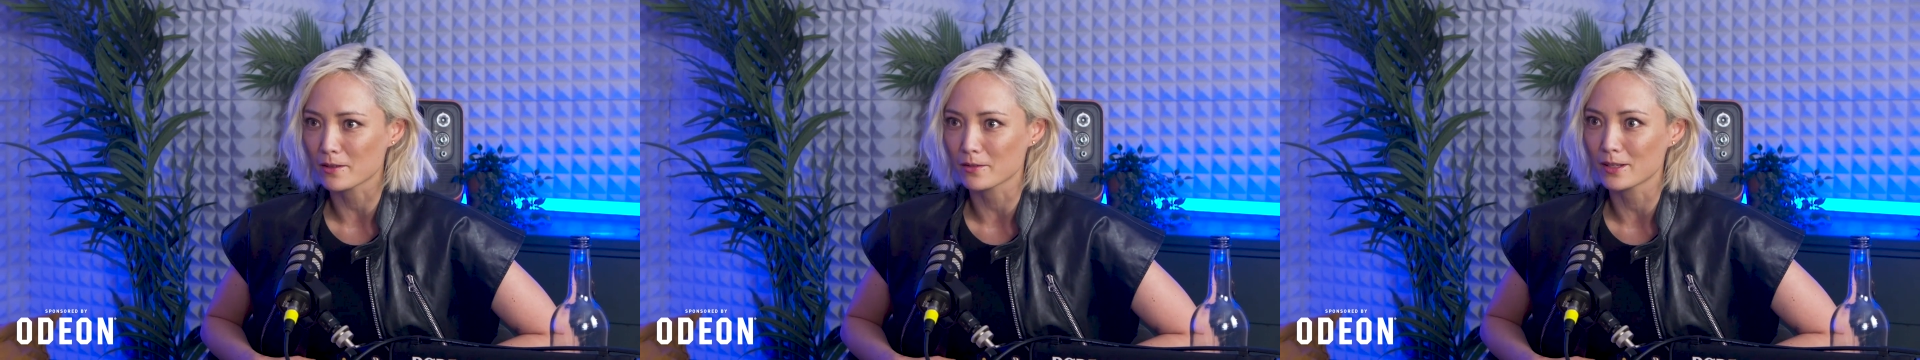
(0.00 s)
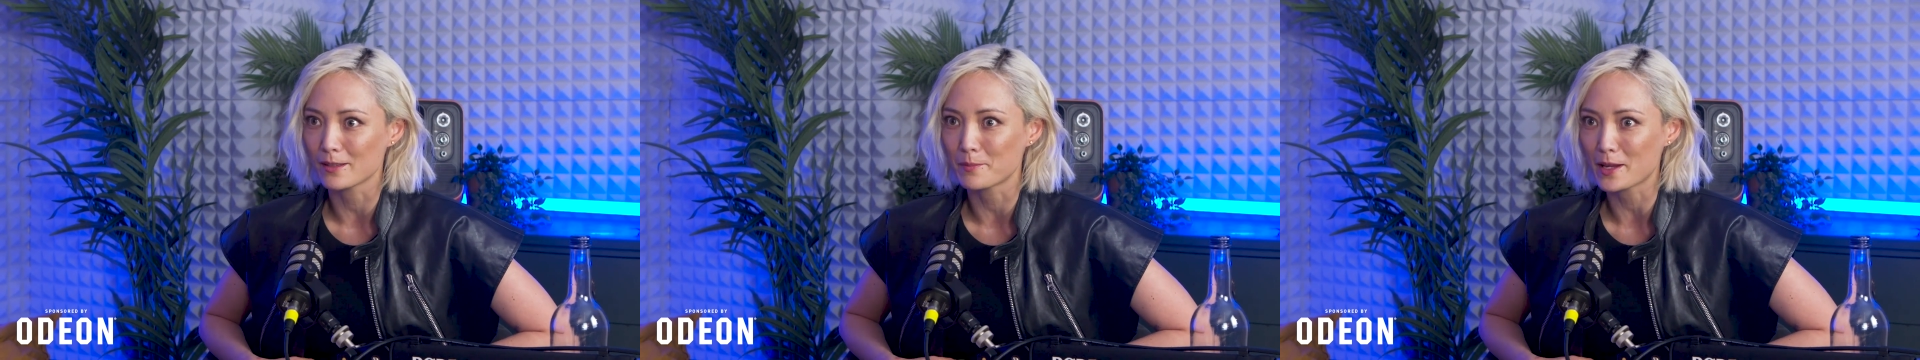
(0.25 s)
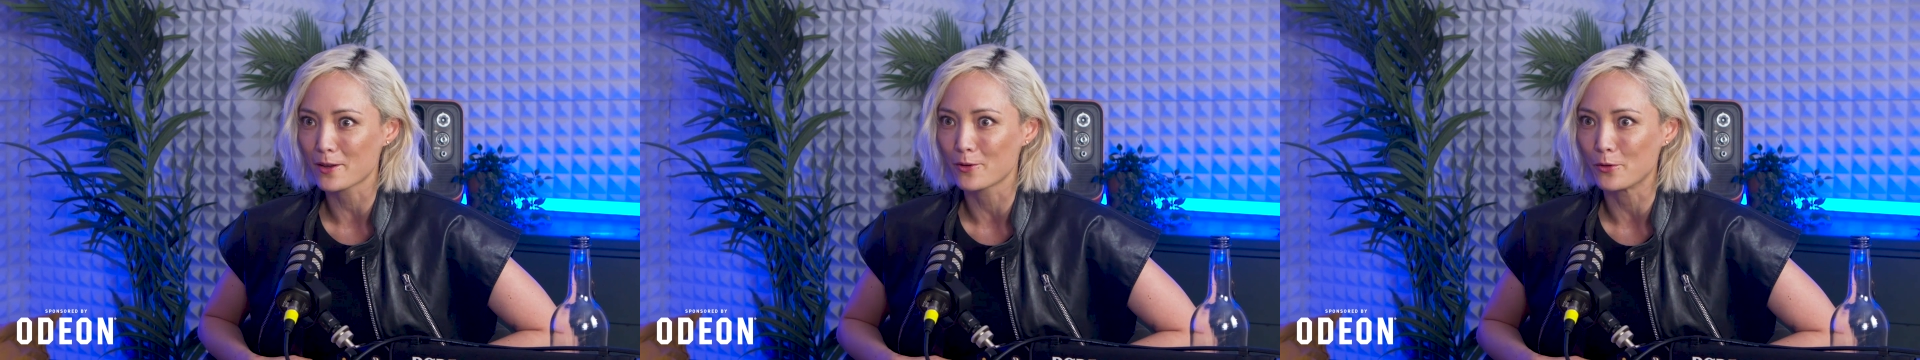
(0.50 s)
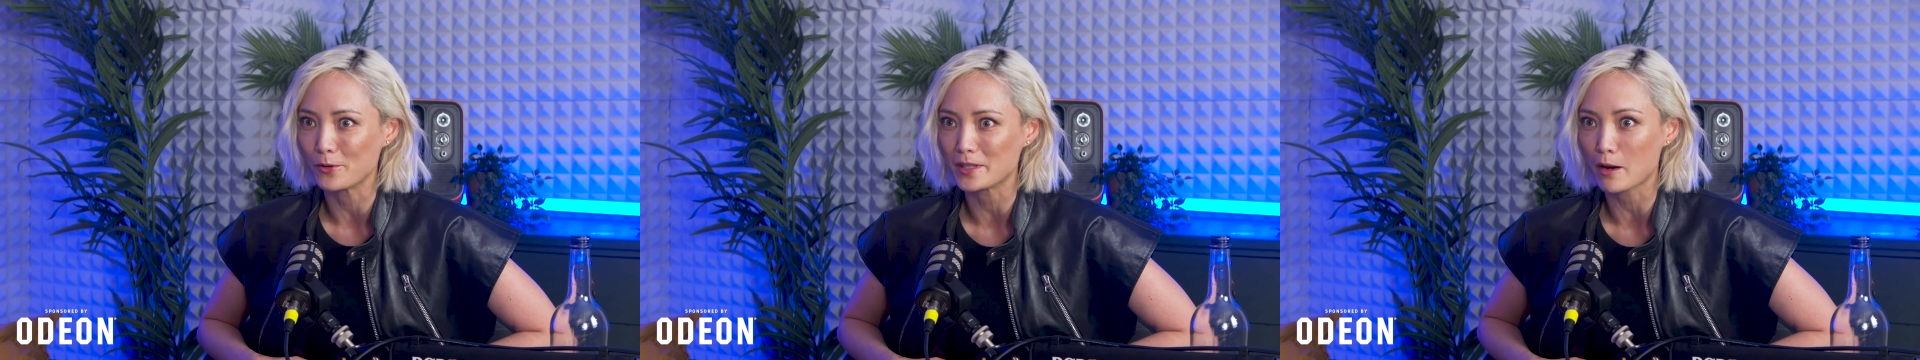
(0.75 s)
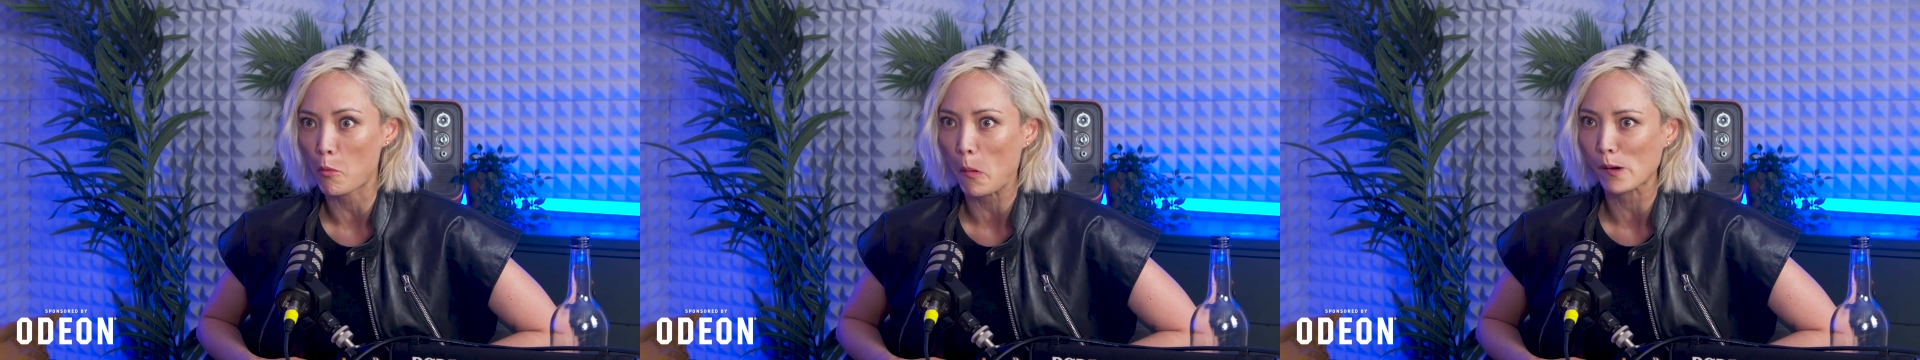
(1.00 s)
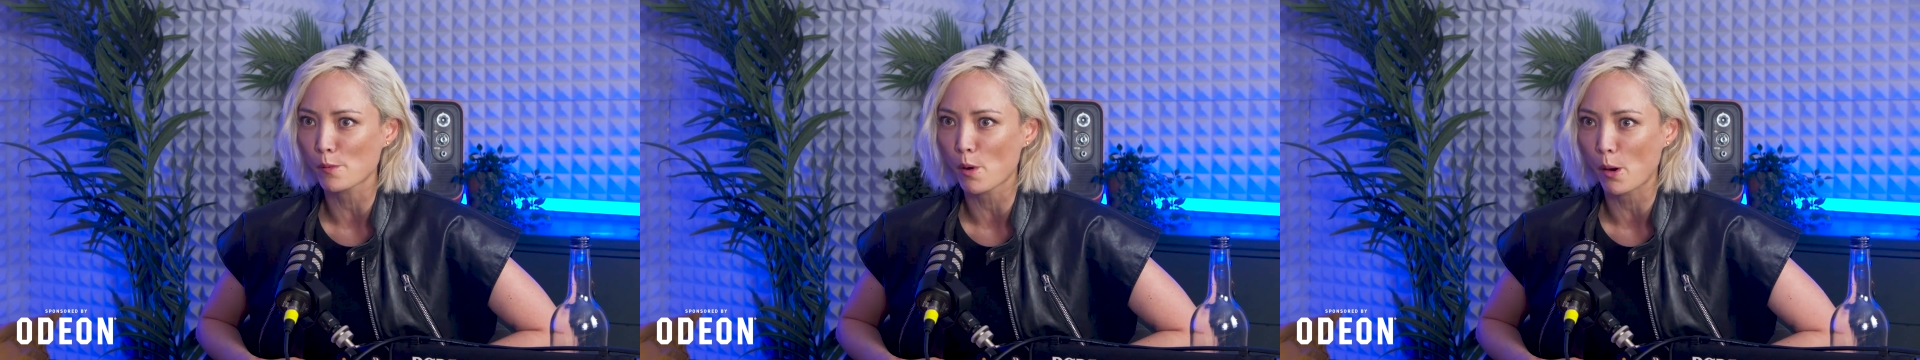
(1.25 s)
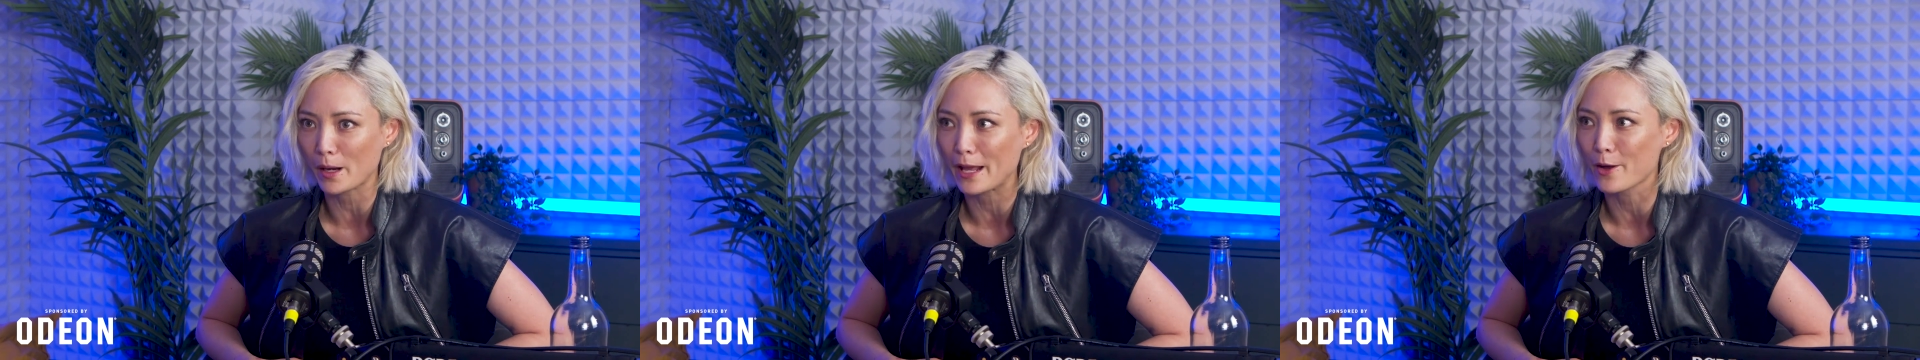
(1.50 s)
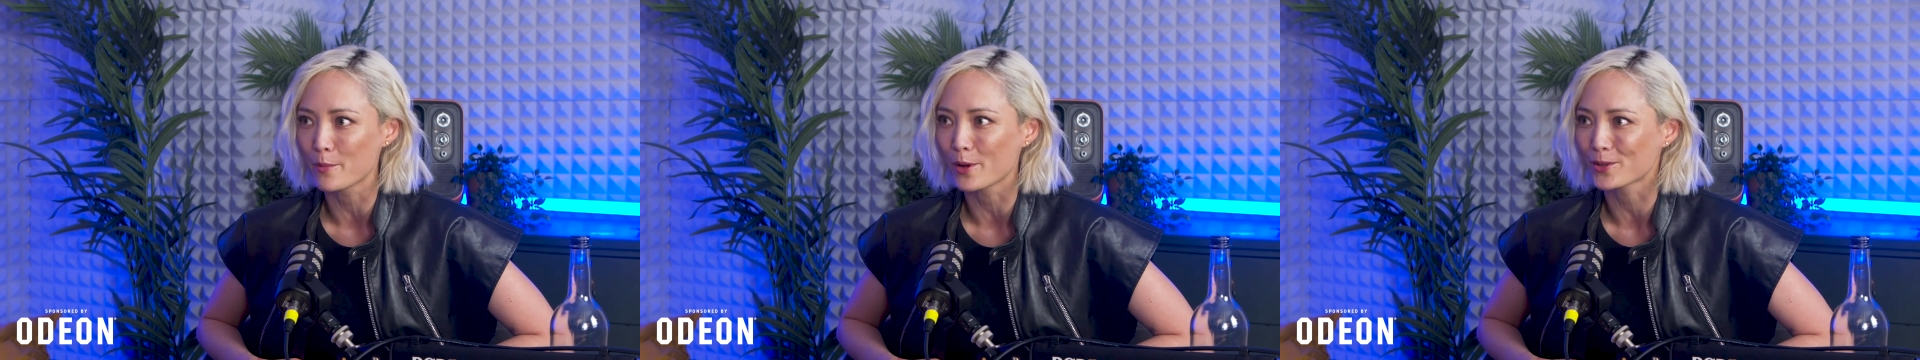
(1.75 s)
So it's making a noise like
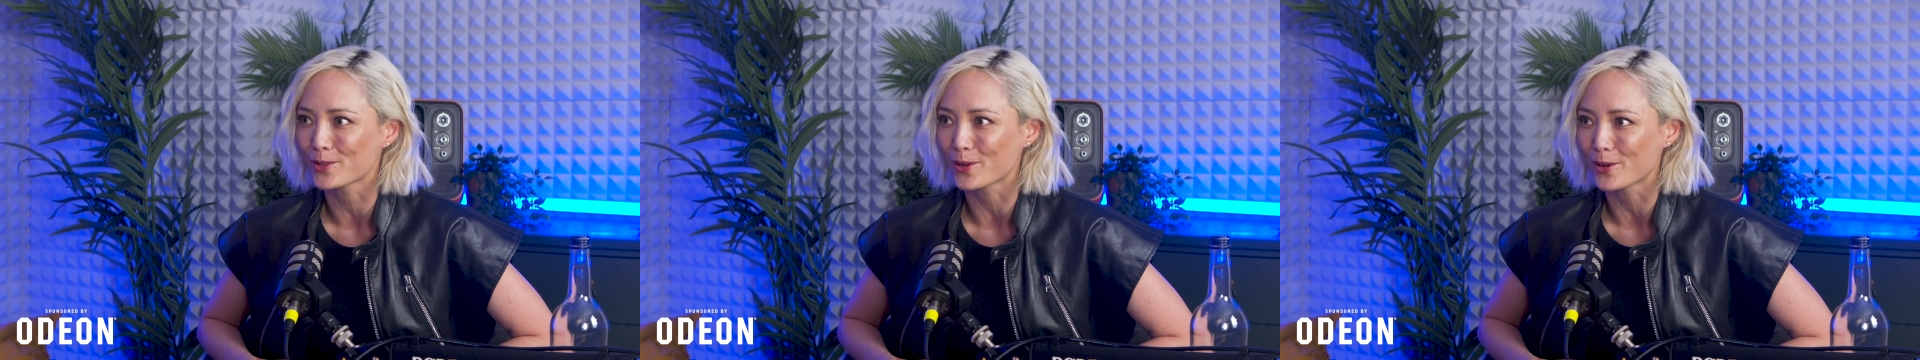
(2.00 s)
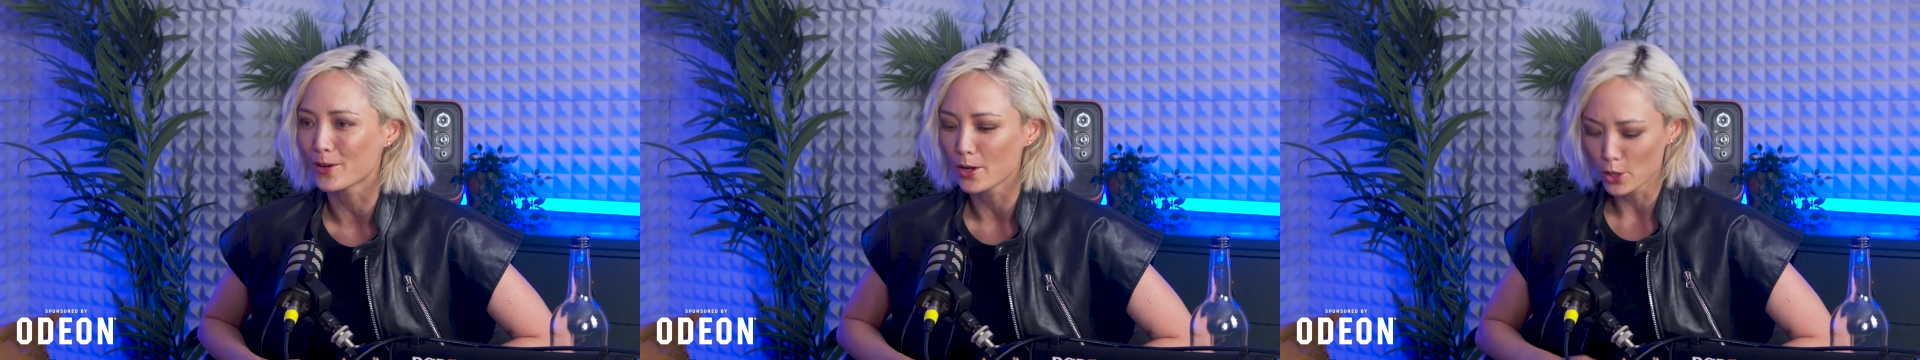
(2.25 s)
a monster.